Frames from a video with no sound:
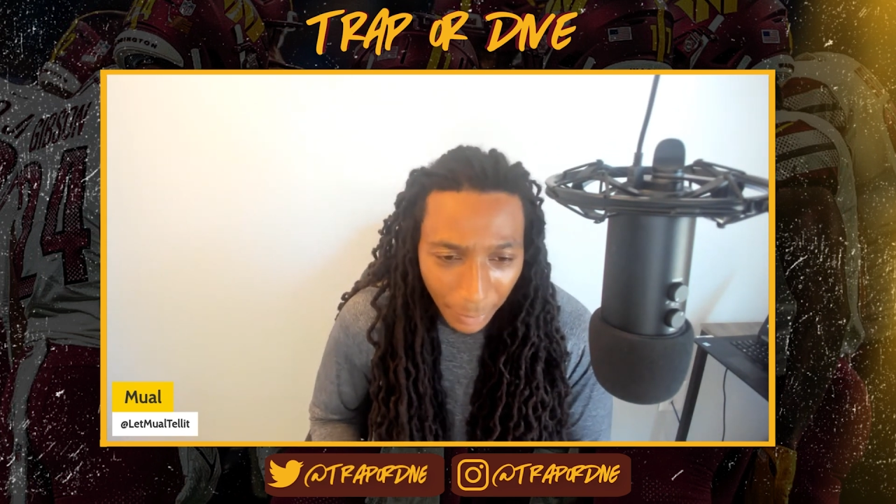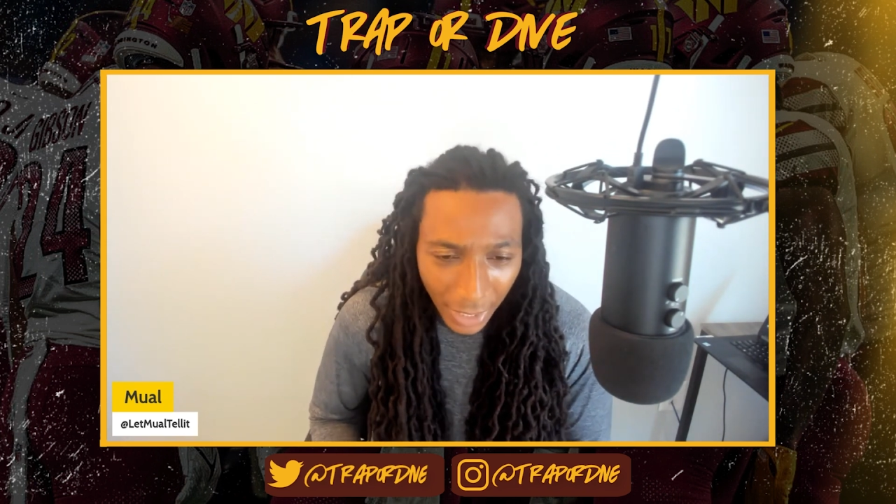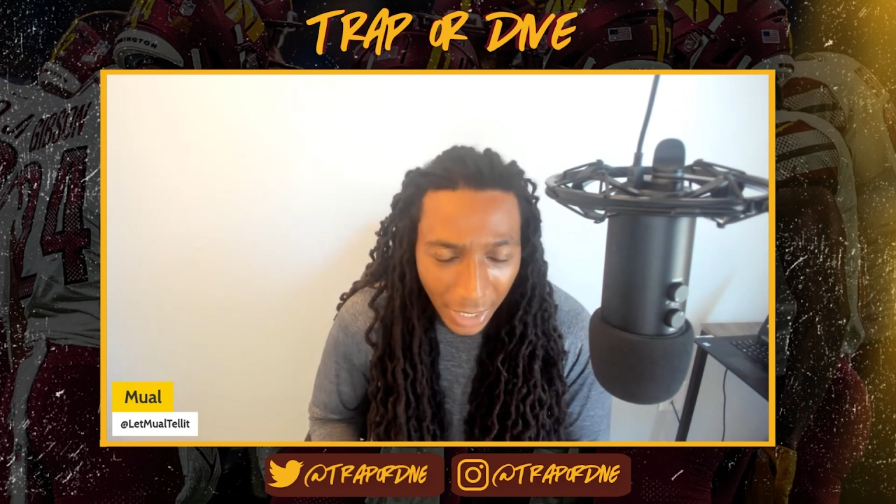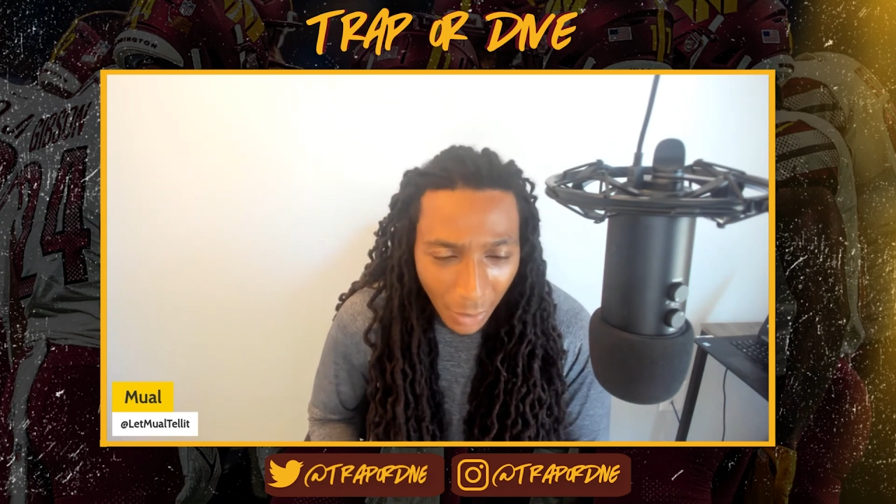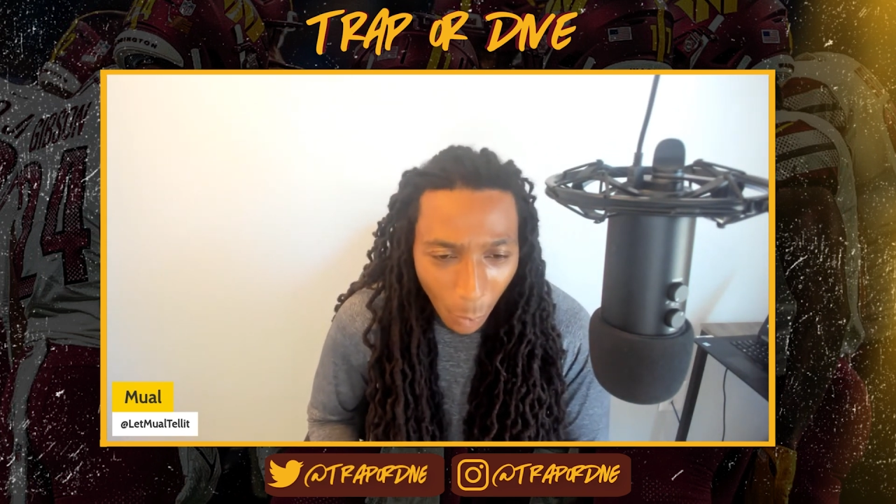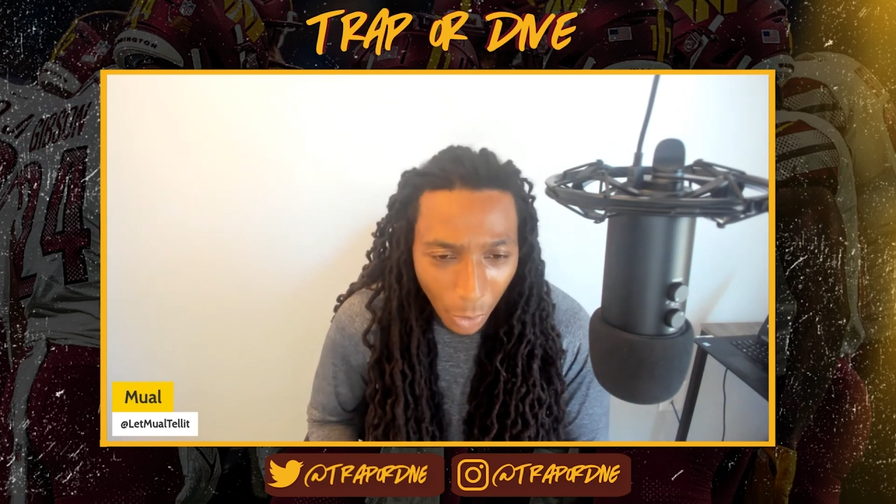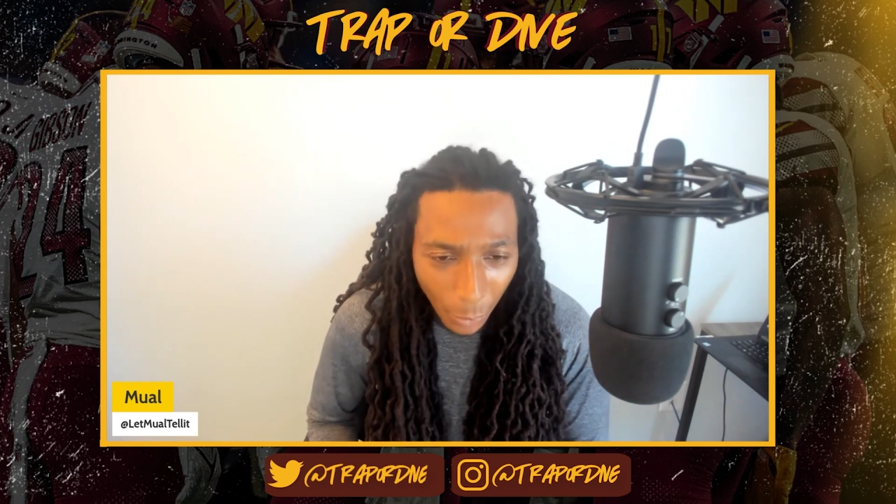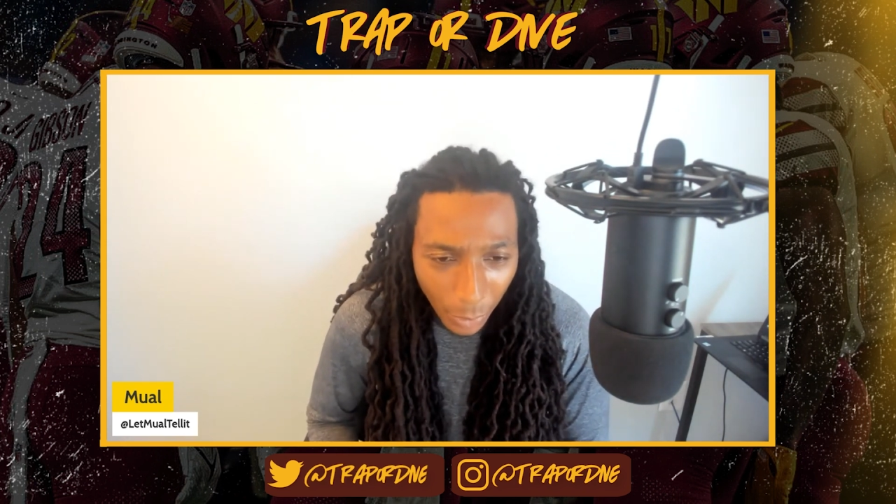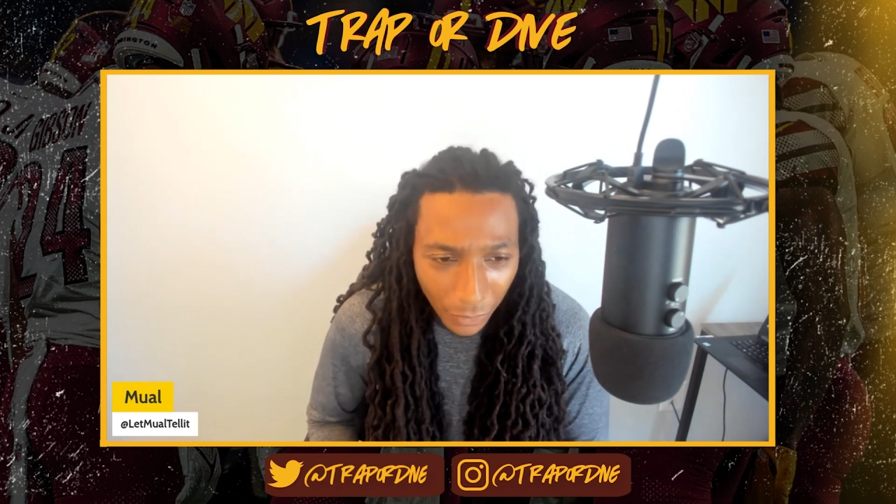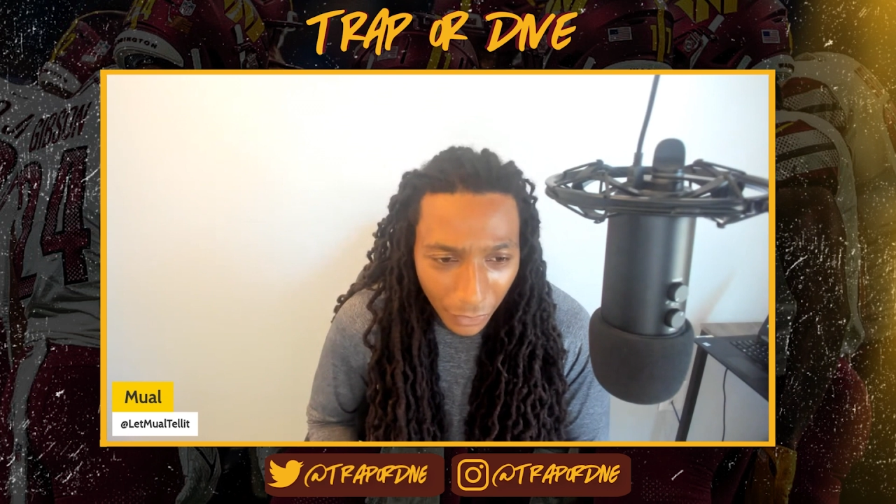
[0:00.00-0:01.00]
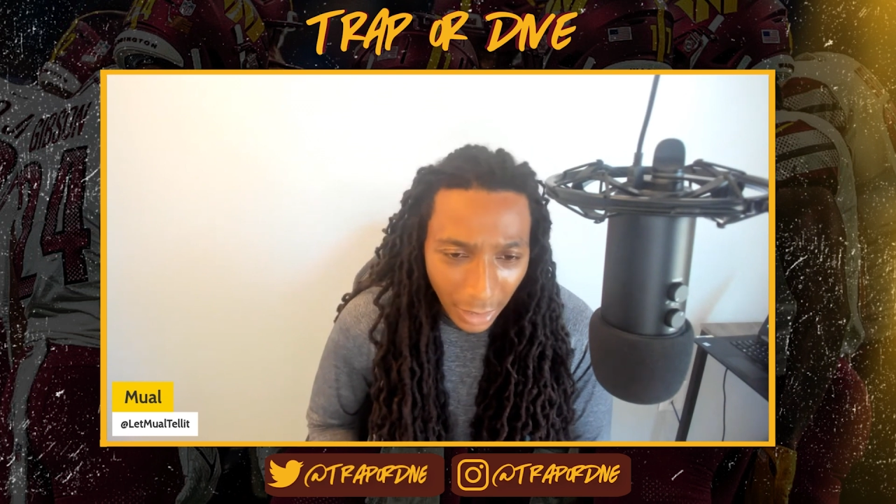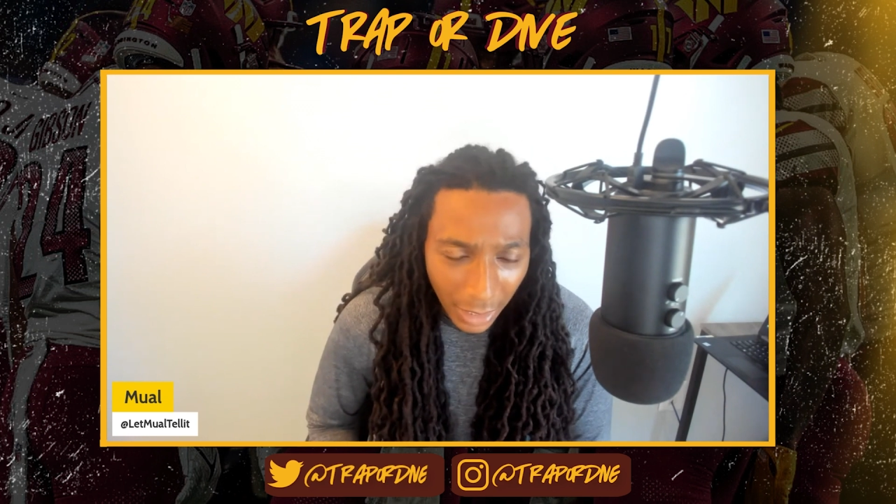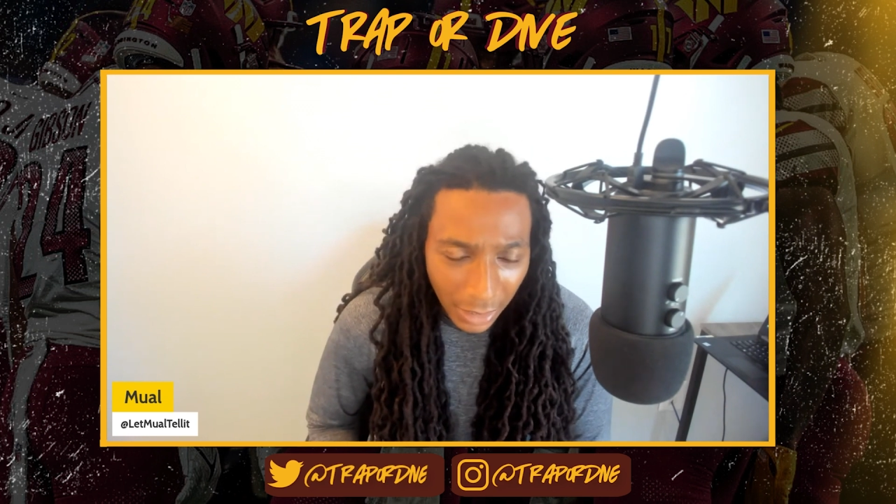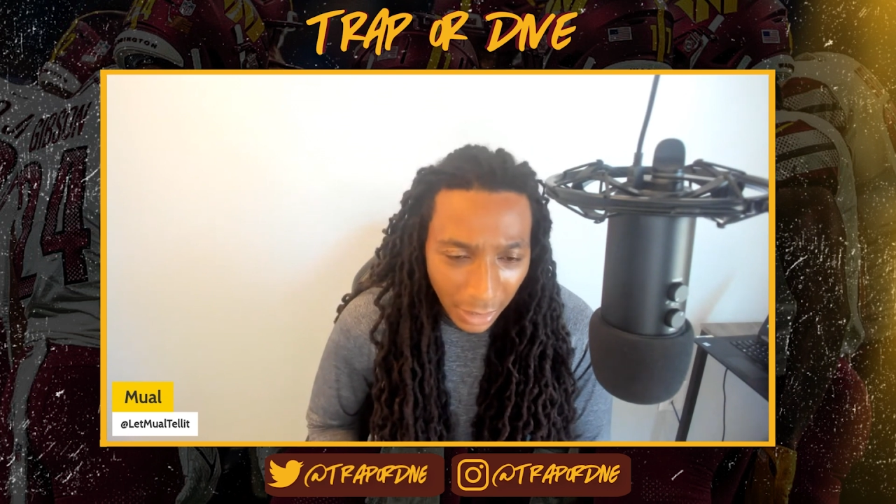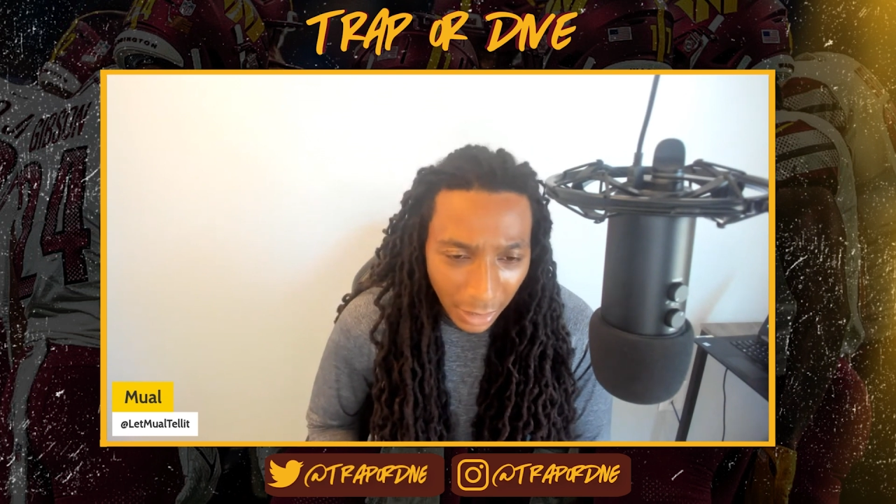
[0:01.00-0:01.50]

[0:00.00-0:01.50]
that he can work with, and he's